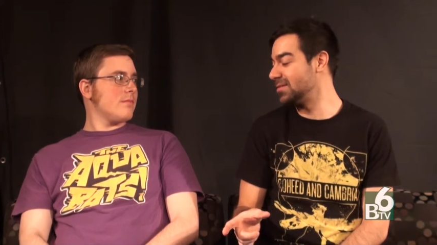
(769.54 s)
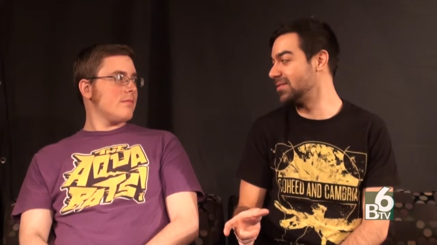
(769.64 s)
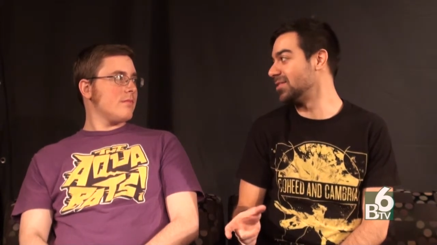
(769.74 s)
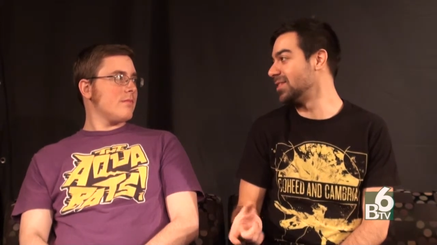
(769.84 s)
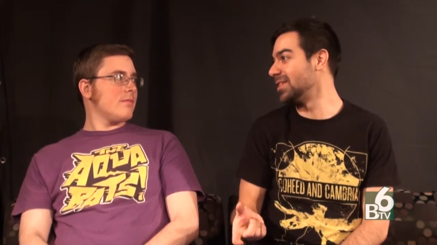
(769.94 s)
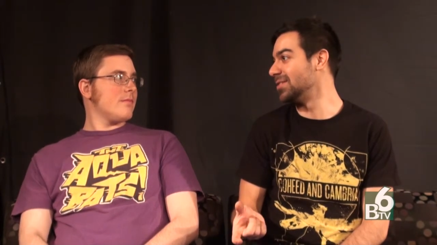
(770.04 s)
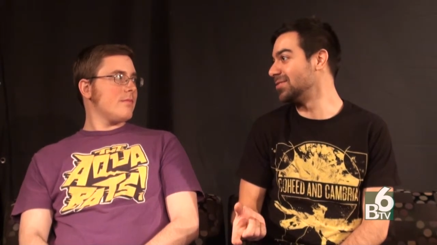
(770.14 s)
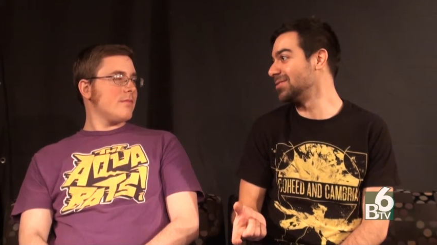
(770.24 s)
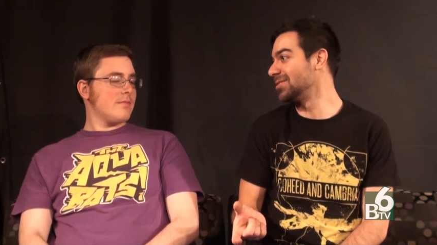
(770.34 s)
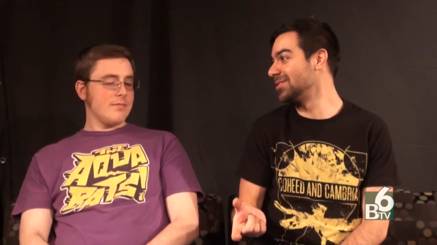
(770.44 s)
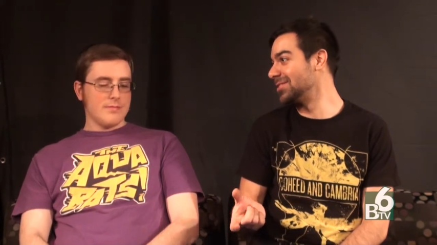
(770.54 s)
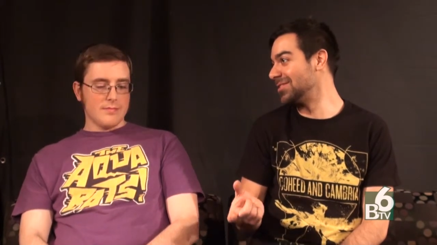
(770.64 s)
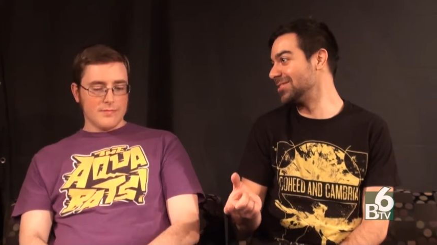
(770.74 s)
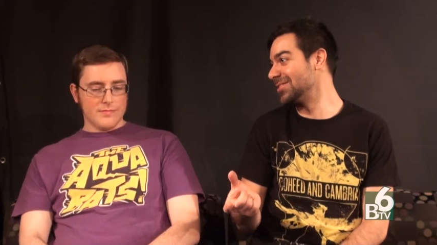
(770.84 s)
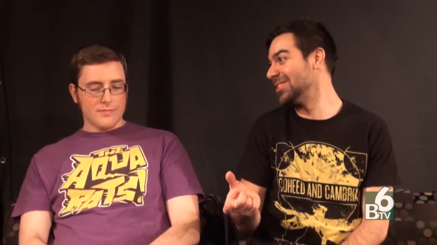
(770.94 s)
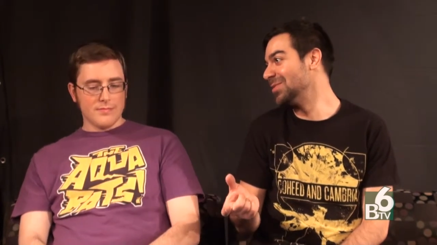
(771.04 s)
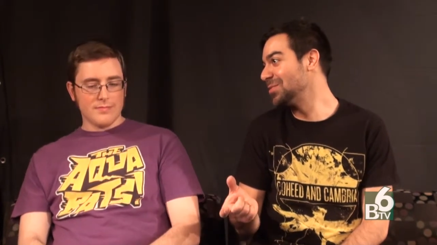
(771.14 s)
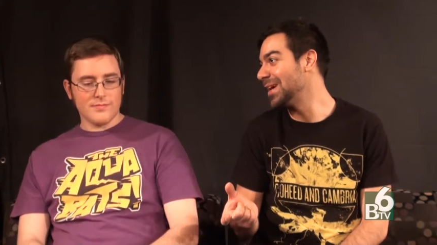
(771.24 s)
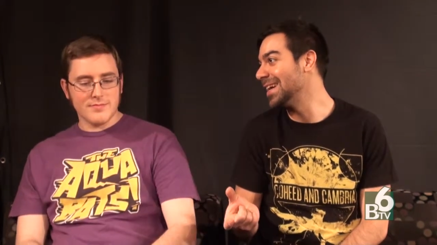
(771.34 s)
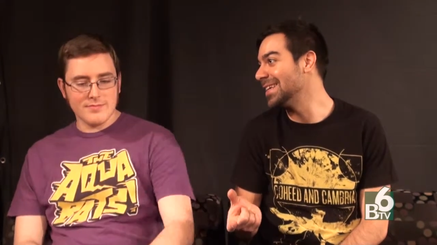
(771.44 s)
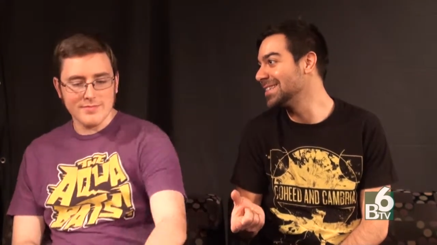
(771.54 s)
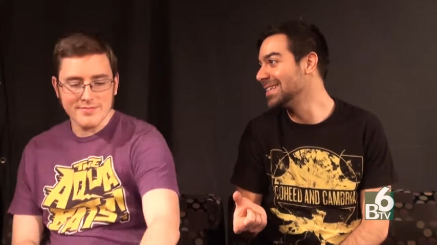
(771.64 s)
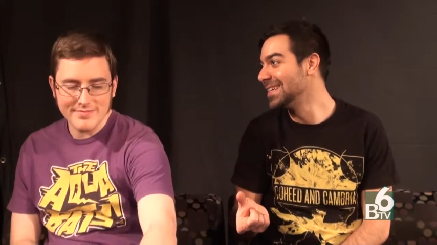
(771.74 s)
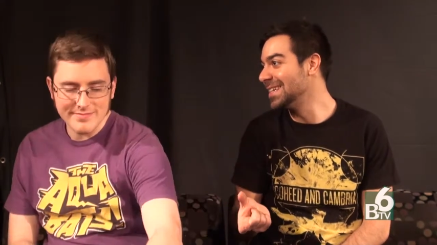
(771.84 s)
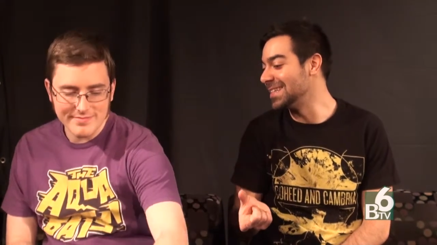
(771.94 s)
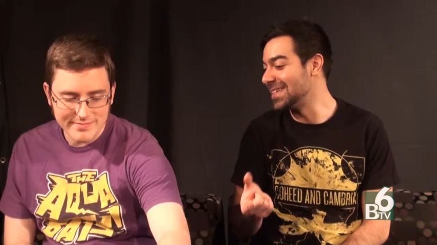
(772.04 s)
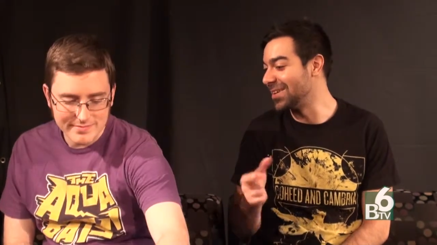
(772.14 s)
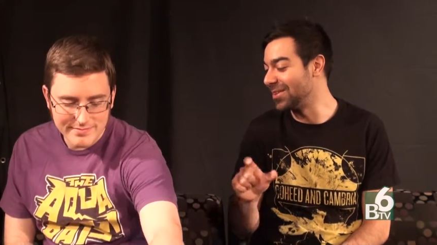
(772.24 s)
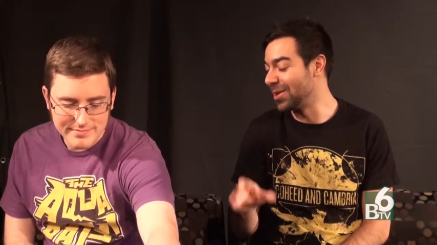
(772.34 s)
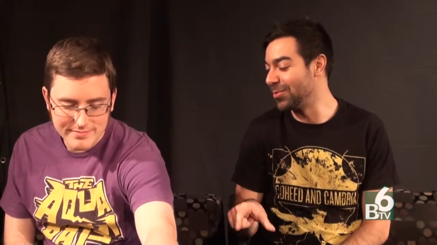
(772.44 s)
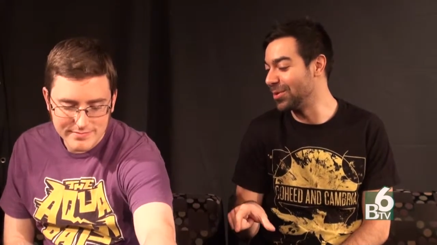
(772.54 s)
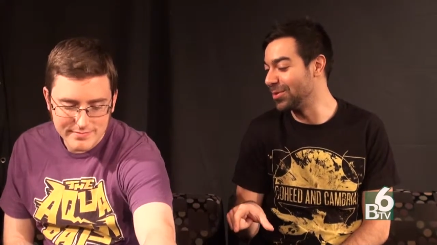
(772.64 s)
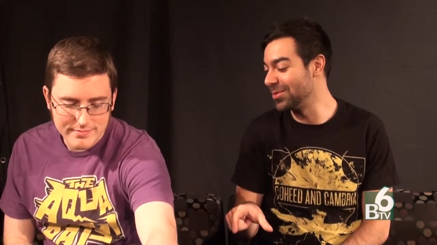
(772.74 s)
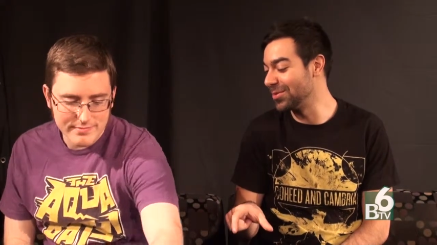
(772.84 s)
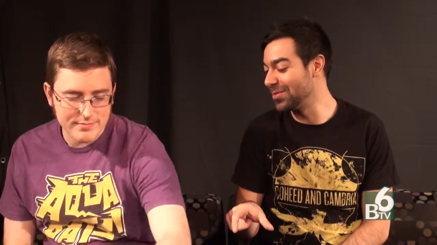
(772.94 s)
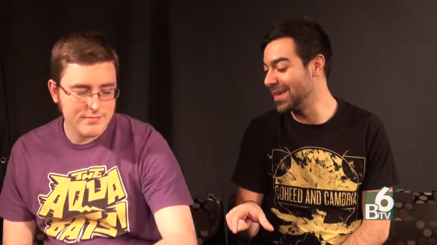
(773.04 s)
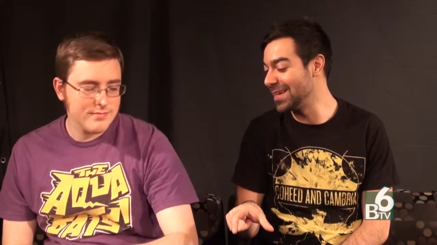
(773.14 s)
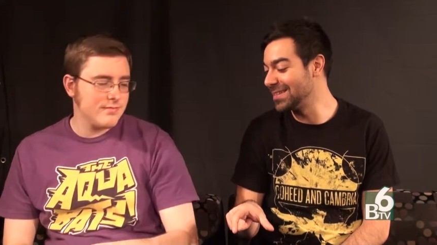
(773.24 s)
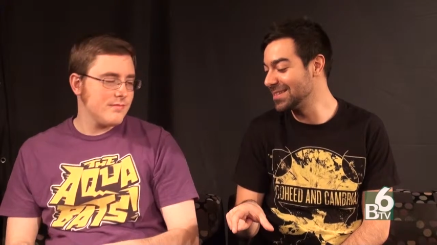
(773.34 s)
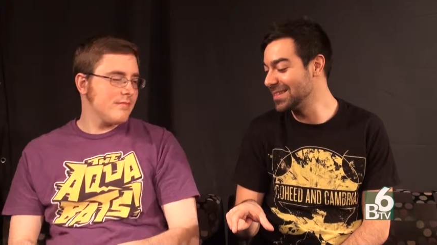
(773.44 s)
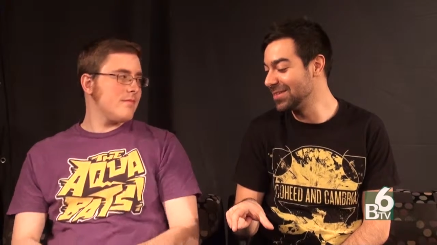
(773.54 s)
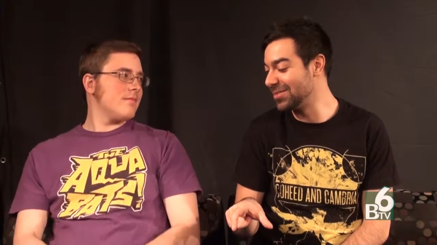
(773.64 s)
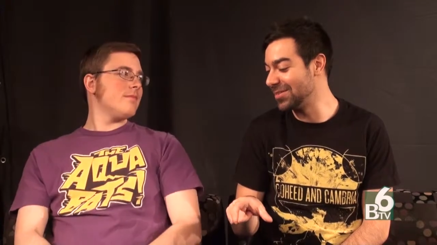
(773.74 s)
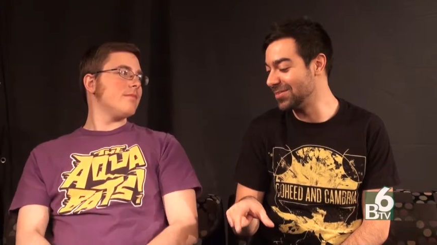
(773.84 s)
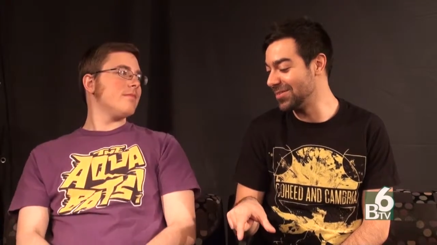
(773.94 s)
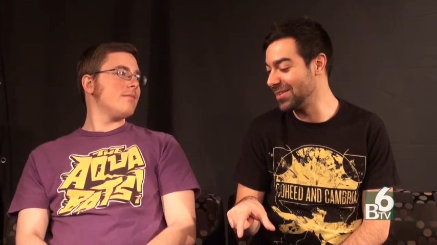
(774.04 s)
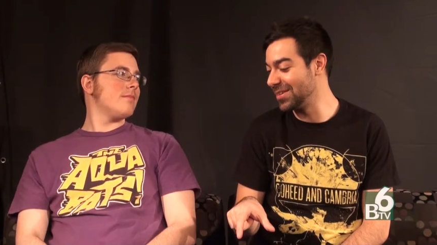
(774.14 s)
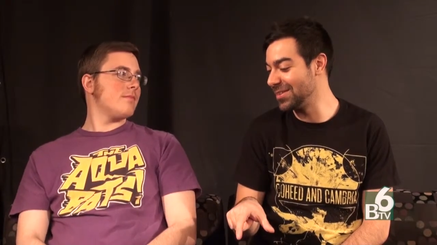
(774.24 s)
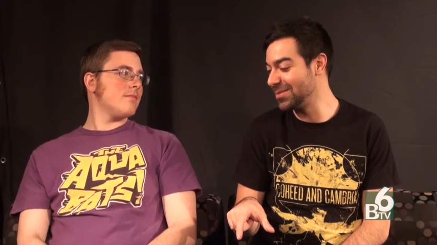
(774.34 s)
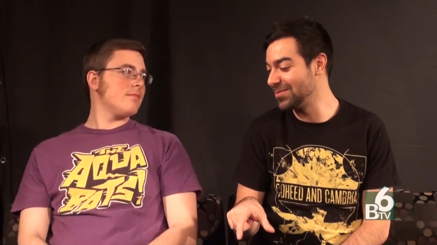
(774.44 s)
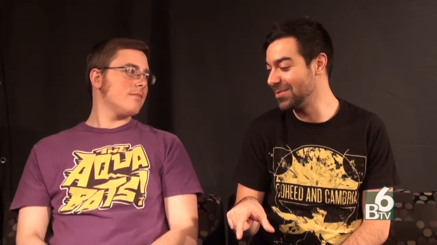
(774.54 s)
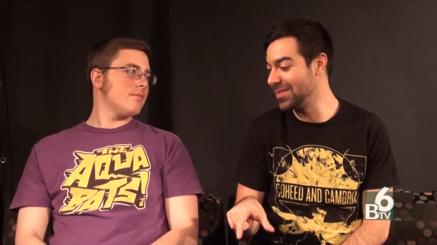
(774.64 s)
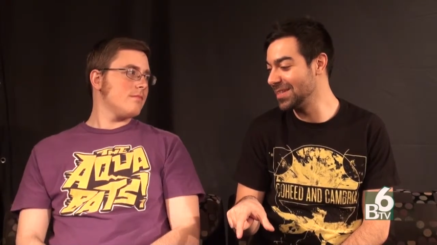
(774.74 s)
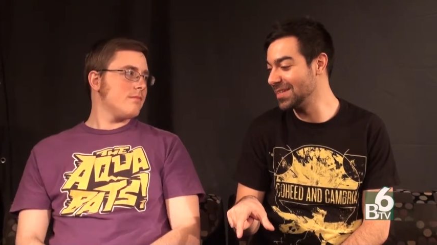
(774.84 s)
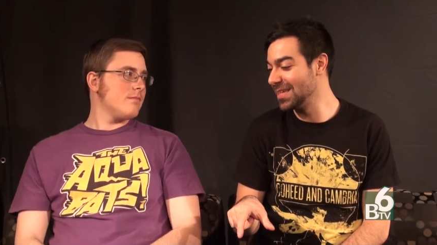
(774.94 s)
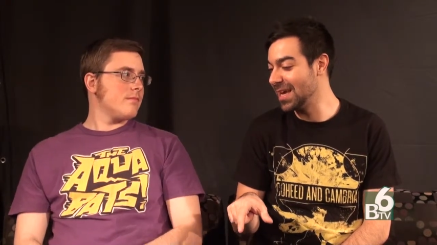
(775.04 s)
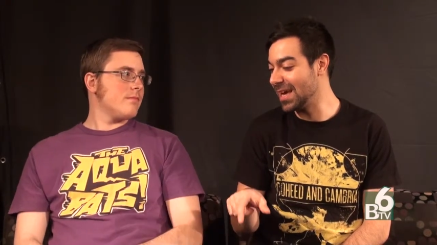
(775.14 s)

Speaker 1: story of Chris Graf's past is that when I went through the phase where I was really into the movies